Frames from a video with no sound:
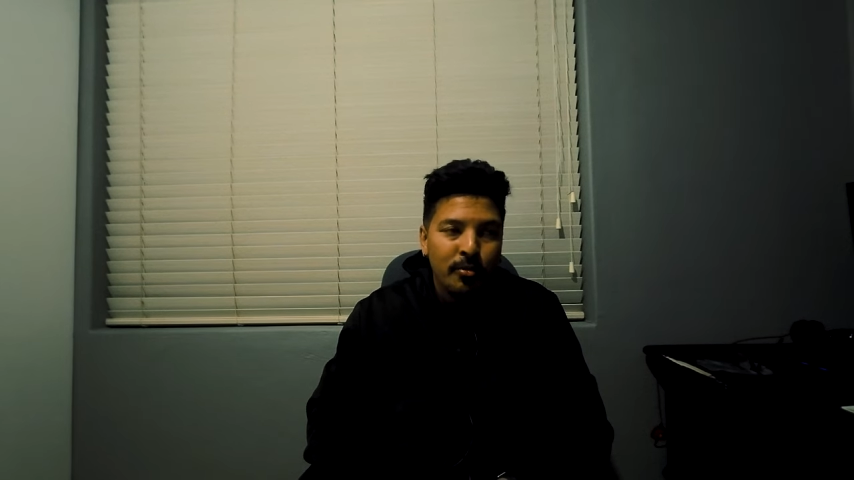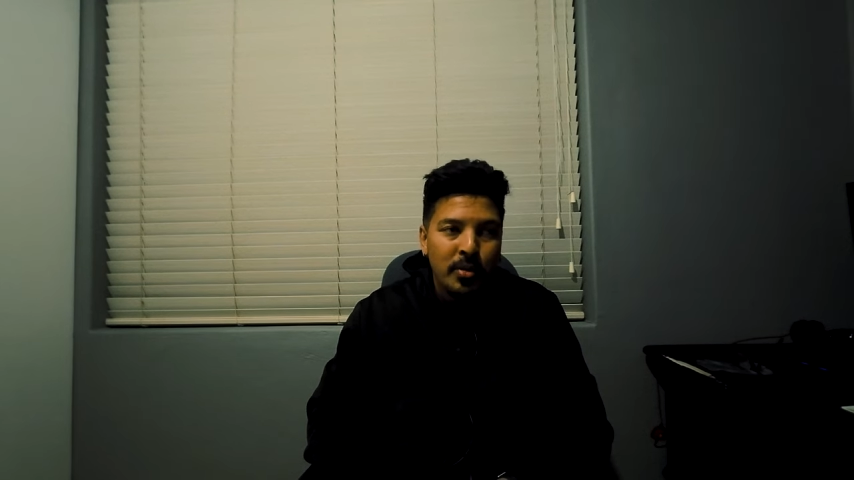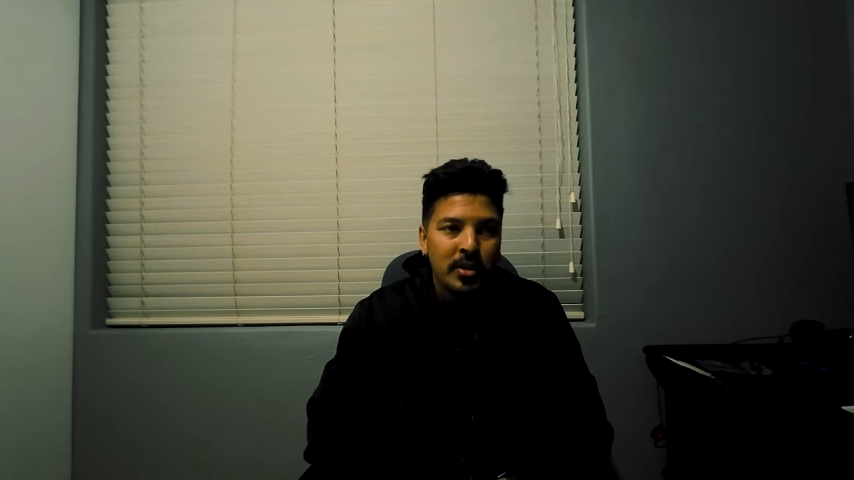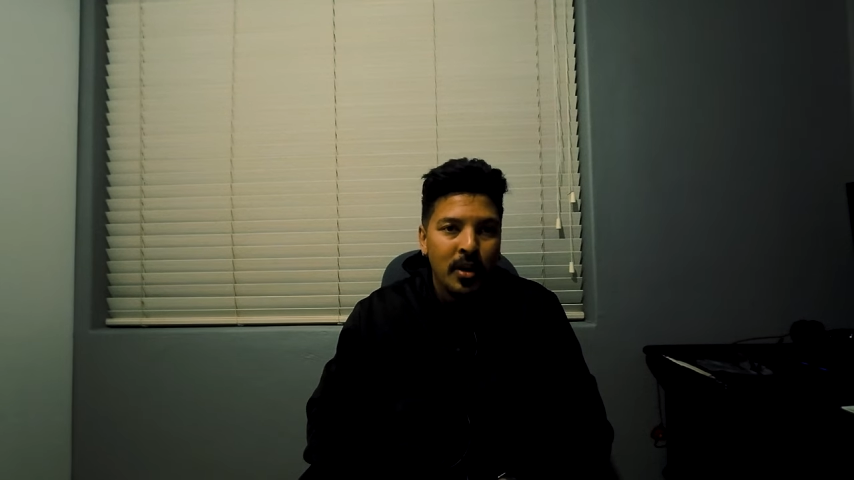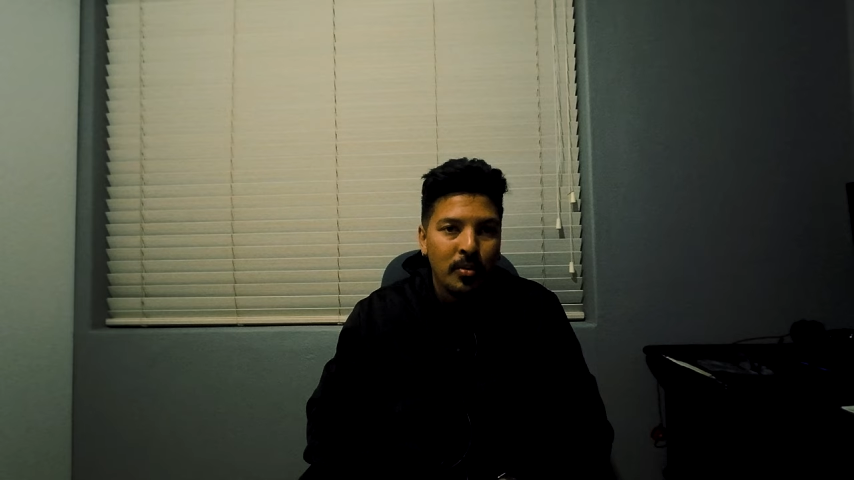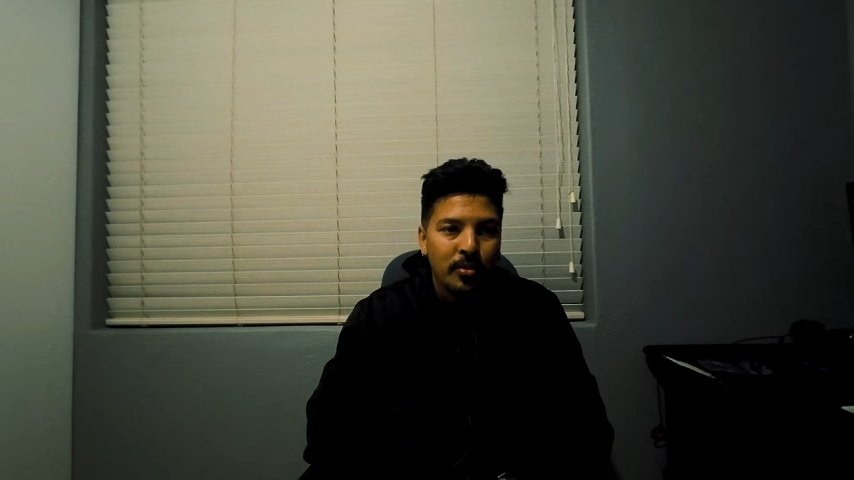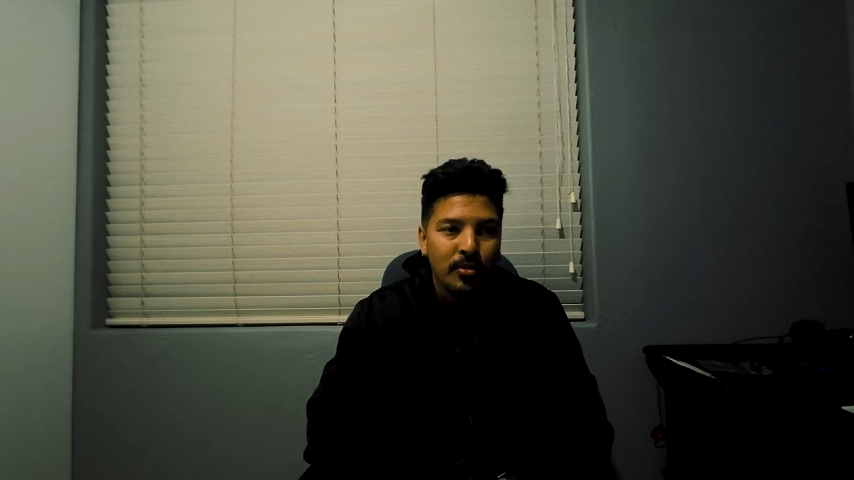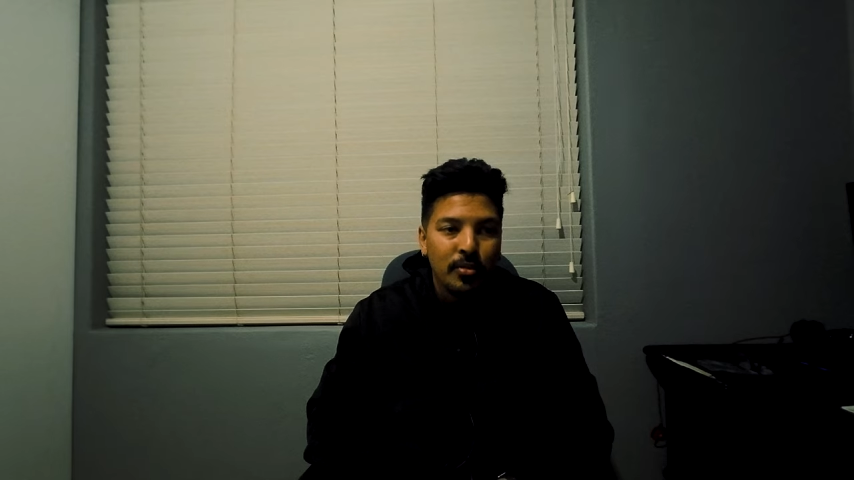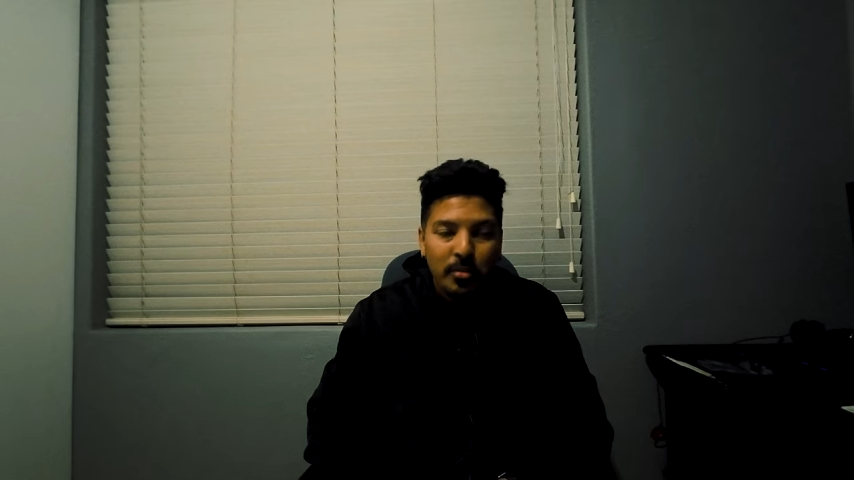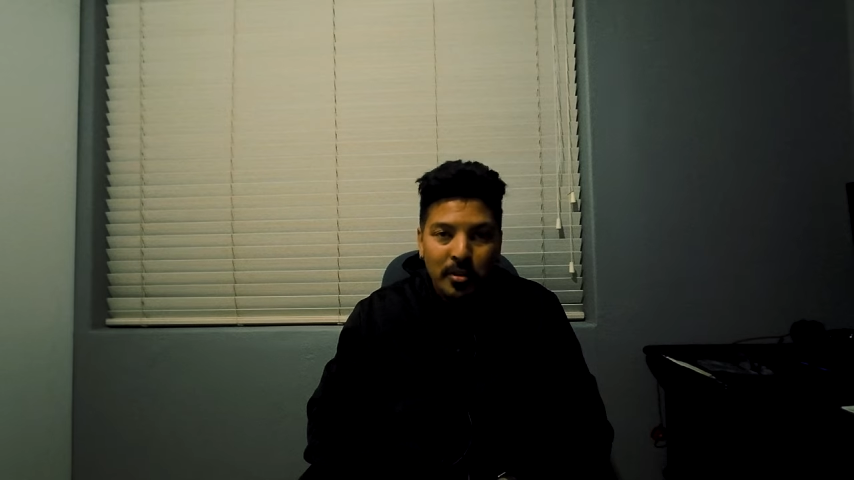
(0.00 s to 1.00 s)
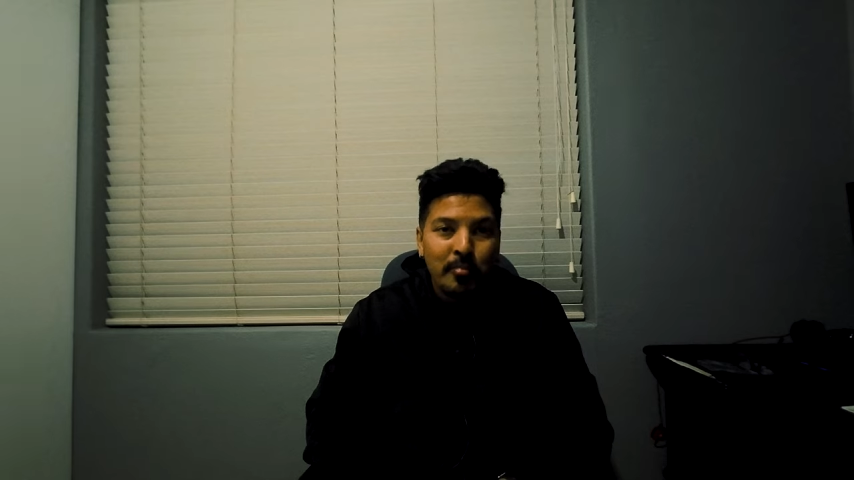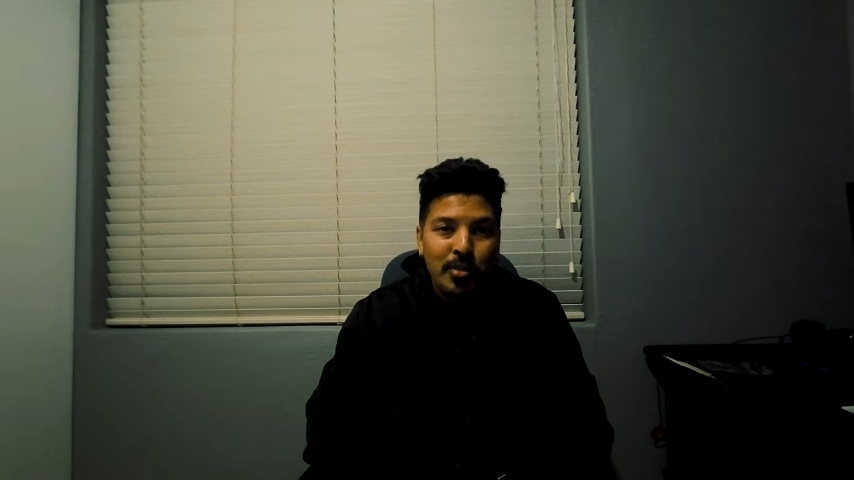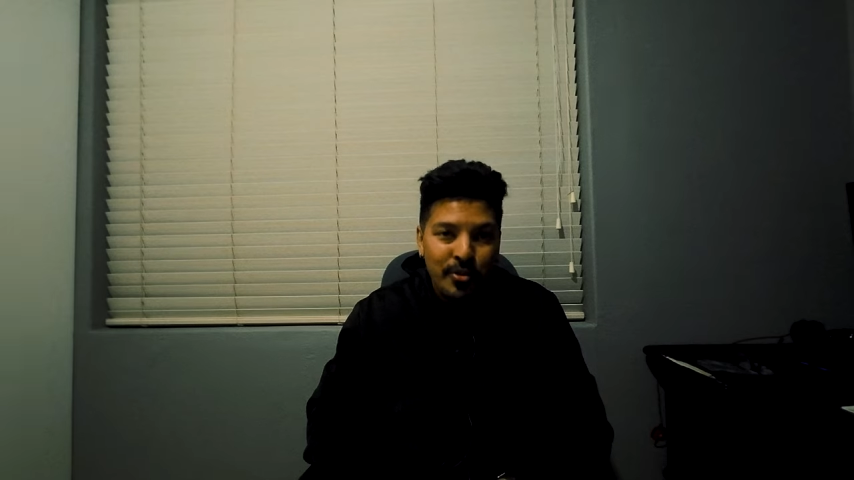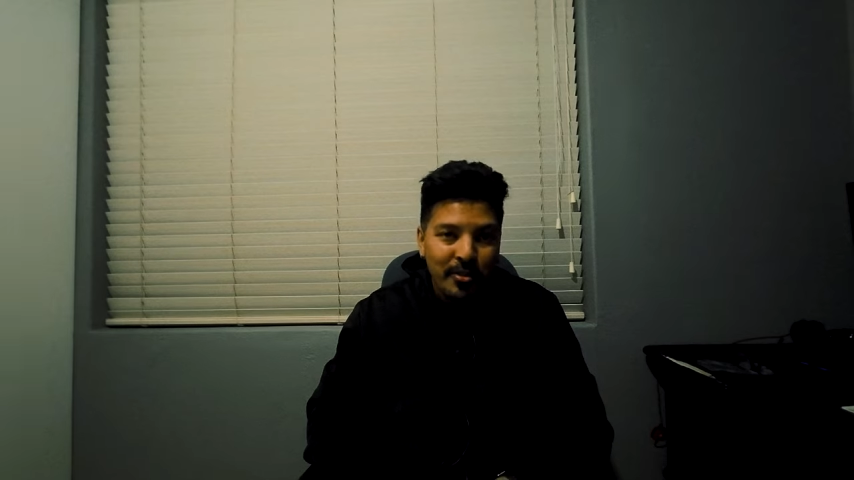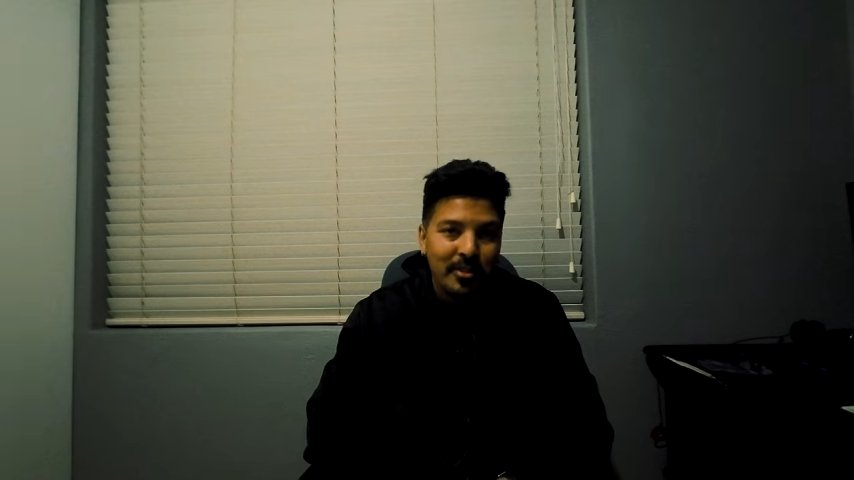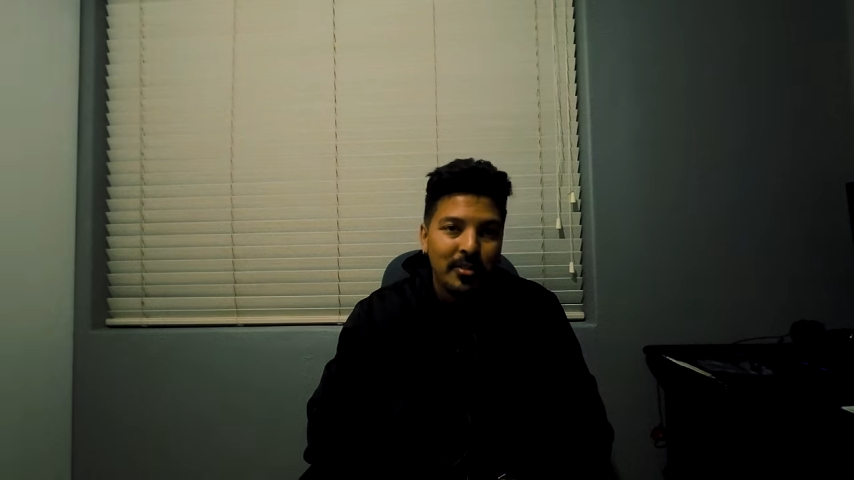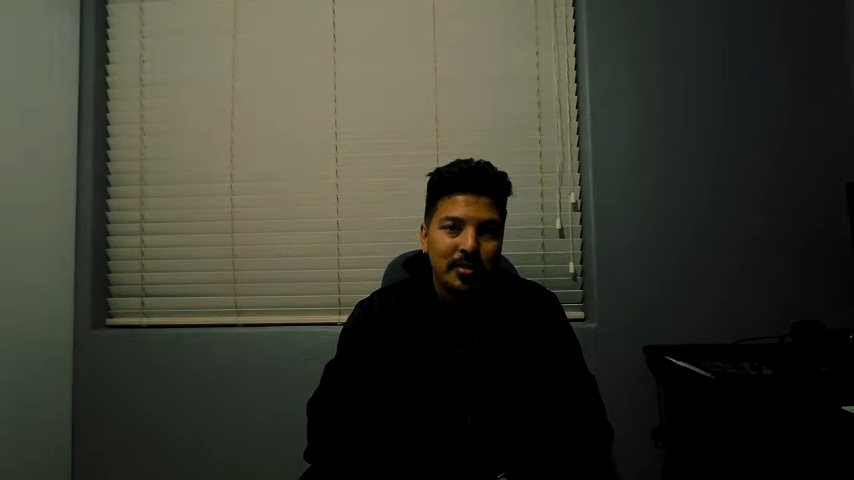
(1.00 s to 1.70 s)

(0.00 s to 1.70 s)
we don't sort of push it.